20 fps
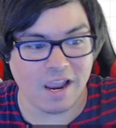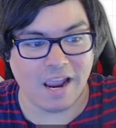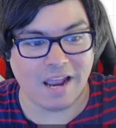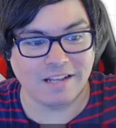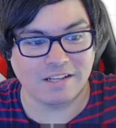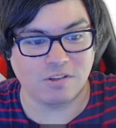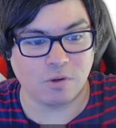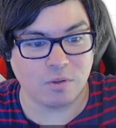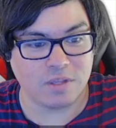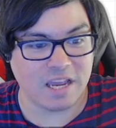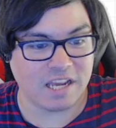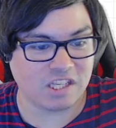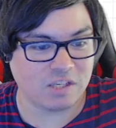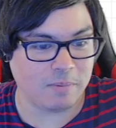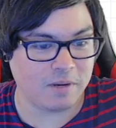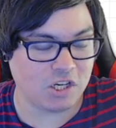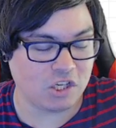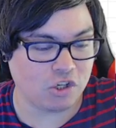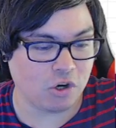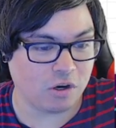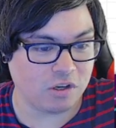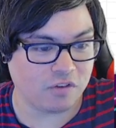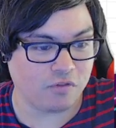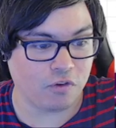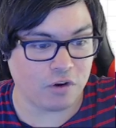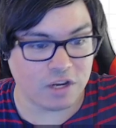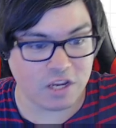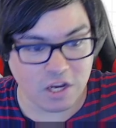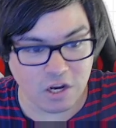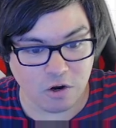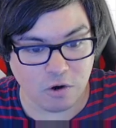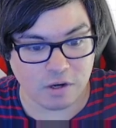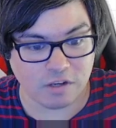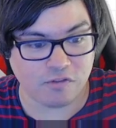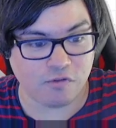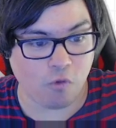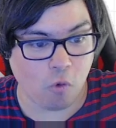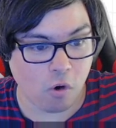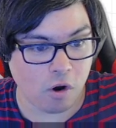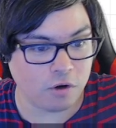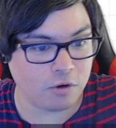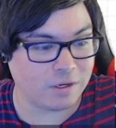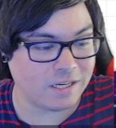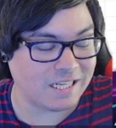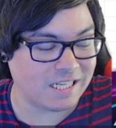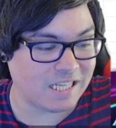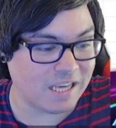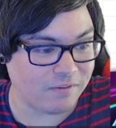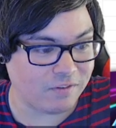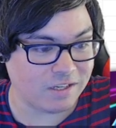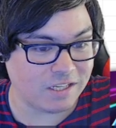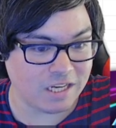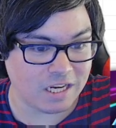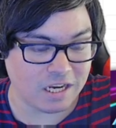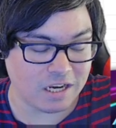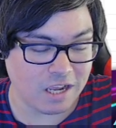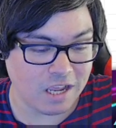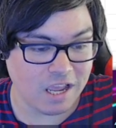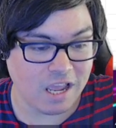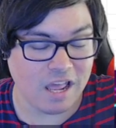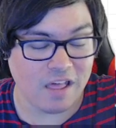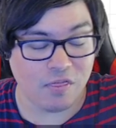And so the estimated shards for here is 417.